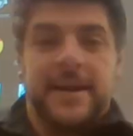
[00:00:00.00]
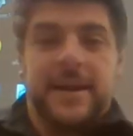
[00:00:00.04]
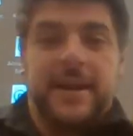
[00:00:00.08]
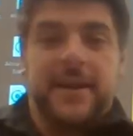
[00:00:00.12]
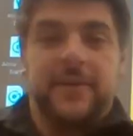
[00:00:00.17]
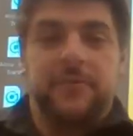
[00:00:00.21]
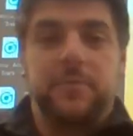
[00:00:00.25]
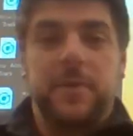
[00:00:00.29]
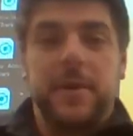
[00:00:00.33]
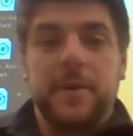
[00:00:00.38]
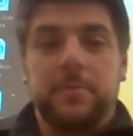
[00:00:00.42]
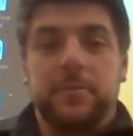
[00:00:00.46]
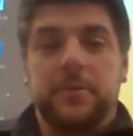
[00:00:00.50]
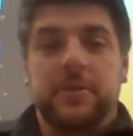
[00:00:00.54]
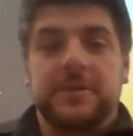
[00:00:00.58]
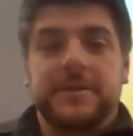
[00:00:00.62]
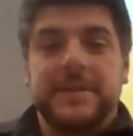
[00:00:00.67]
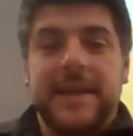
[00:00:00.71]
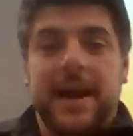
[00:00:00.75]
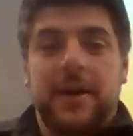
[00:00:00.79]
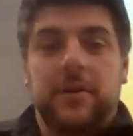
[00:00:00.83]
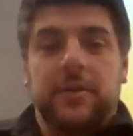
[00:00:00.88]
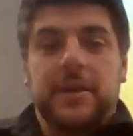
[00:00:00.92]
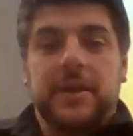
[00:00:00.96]
If people are
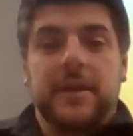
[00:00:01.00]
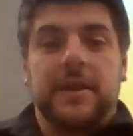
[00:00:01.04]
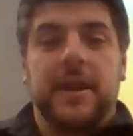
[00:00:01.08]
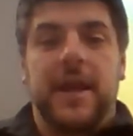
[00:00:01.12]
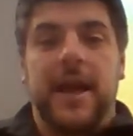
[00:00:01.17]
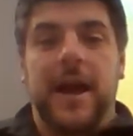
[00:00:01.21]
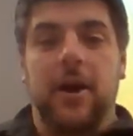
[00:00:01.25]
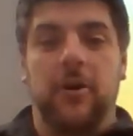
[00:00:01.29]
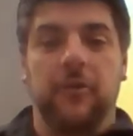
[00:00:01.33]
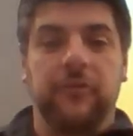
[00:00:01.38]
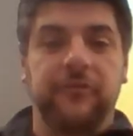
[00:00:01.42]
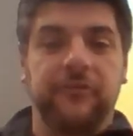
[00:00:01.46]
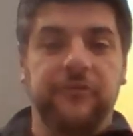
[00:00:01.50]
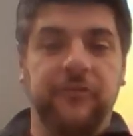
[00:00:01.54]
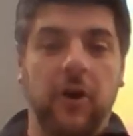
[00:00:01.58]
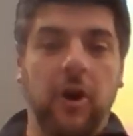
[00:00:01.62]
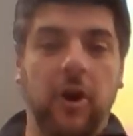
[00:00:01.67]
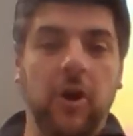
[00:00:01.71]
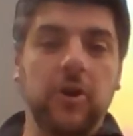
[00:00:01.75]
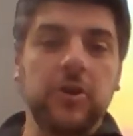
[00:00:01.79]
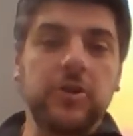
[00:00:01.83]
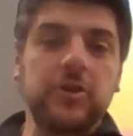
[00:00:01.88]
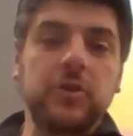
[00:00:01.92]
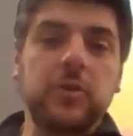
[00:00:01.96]
doubting how
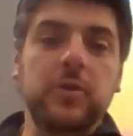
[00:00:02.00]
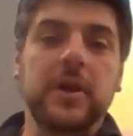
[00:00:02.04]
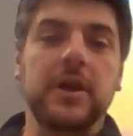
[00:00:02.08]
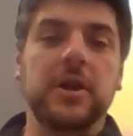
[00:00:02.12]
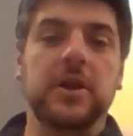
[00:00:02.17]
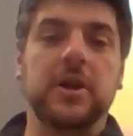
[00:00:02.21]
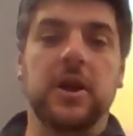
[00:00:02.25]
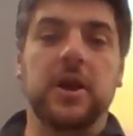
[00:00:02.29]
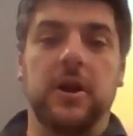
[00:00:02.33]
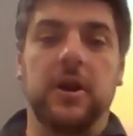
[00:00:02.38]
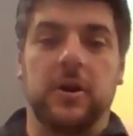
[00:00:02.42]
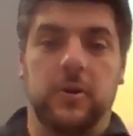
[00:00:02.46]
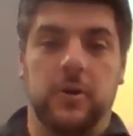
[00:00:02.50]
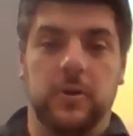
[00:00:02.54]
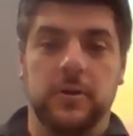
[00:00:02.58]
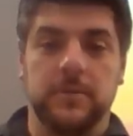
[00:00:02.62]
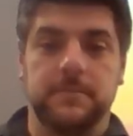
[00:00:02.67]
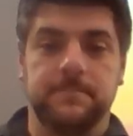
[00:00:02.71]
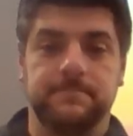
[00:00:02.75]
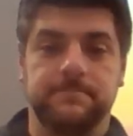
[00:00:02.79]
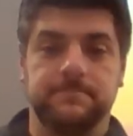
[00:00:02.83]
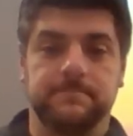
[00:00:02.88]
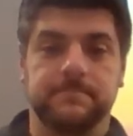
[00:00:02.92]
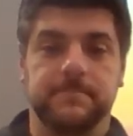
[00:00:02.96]
far you can
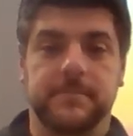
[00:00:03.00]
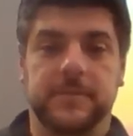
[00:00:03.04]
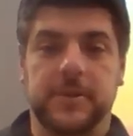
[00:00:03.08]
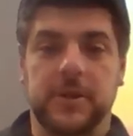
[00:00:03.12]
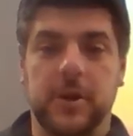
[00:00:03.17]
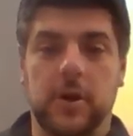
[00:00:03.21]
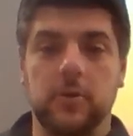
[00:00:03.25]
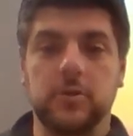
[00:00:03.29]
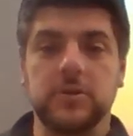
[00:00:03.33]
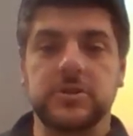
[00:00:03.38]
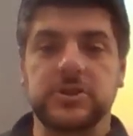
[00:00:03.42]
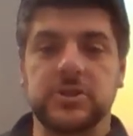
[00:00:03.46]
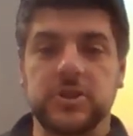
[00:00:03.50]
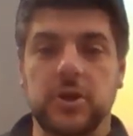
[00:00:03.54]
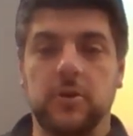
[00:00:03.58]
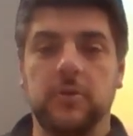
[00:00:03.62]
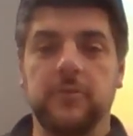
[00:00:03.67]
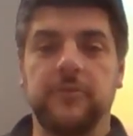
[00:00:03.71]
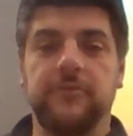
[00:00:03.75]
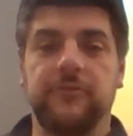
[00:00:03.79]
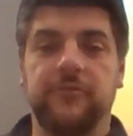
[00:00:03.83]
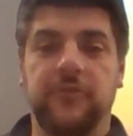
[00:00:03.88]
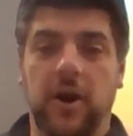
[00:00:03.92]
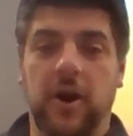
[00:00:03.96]
go, go so
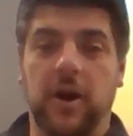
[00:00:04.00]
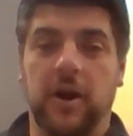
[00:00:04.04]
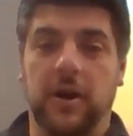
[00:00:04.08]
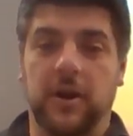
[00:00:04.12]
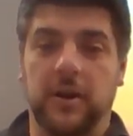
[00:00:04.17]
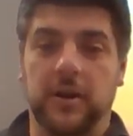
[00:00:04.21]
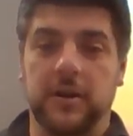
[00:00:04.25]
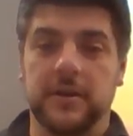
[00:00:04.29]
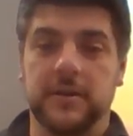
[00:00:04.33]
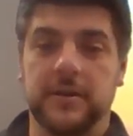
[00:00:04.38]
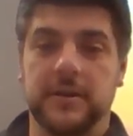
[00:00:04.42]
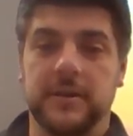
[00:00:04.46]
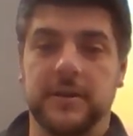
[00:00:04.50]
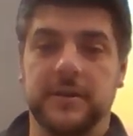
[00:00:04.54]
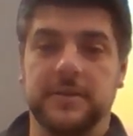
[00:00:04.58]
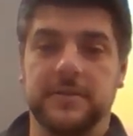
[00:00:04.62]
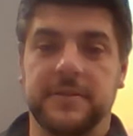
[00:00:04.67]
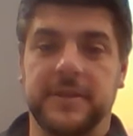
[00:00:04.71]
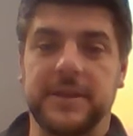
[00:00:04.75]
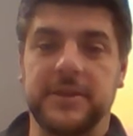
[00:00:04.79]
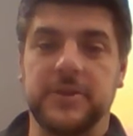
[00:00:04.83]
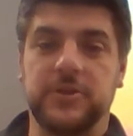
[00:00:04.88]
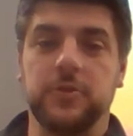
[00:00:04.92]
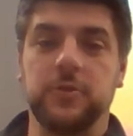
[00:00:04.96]
far
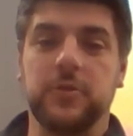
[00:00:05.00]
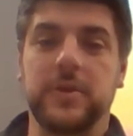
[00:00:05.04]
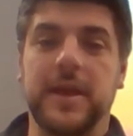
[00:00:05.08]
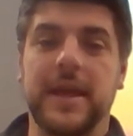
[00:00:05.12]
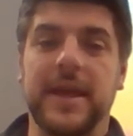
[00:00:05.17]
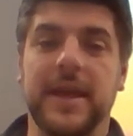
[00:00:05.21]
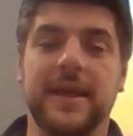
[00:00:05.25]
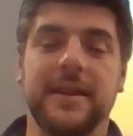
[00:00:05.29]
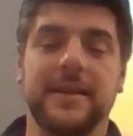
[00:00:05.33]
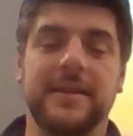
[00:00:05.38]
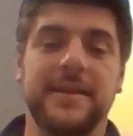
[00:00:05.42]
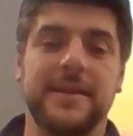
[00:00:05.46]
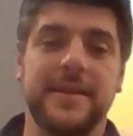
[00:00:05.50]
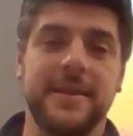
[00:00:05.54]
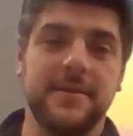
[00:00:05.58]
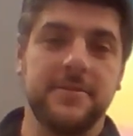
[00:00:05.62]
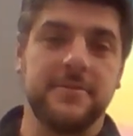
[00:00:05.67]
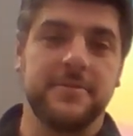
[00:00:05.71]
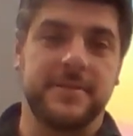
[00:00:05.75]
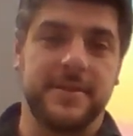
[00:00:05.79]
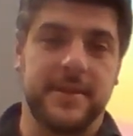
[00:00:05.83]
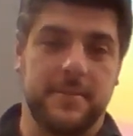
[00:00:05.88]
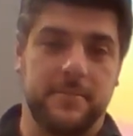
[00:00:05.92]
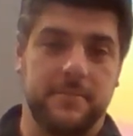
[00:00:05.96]
that you can't
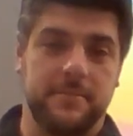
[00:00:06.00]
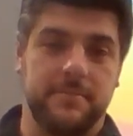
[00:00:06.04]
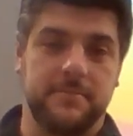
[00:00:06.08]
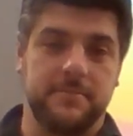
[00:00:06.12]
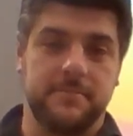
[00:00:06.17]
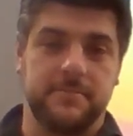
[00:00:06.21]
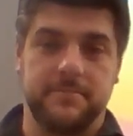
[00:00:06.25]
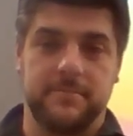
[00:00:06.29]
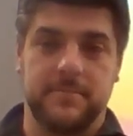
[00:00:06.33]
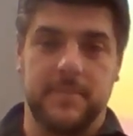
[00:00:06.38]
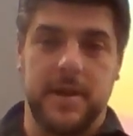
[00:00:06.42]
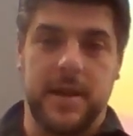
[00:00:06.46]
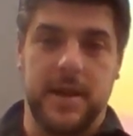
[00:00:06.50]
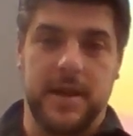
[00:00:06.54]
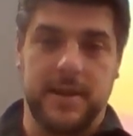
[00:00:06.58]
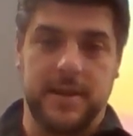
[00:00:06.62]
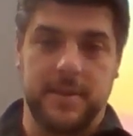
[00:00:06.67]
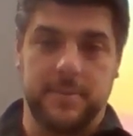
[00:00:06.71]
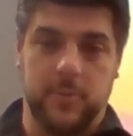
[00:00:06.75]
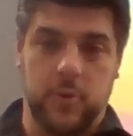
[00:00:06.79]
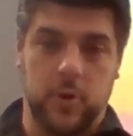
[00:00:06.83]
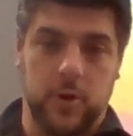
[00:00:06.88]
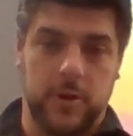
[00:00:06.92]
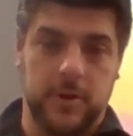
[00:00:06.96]
hear them
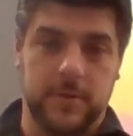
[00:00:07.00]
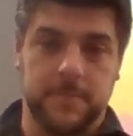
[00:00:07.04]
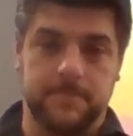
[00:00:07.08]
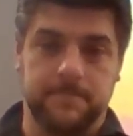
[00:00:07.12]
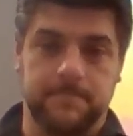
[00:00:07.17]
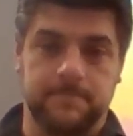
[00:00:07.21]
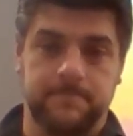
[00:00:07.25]
anymore.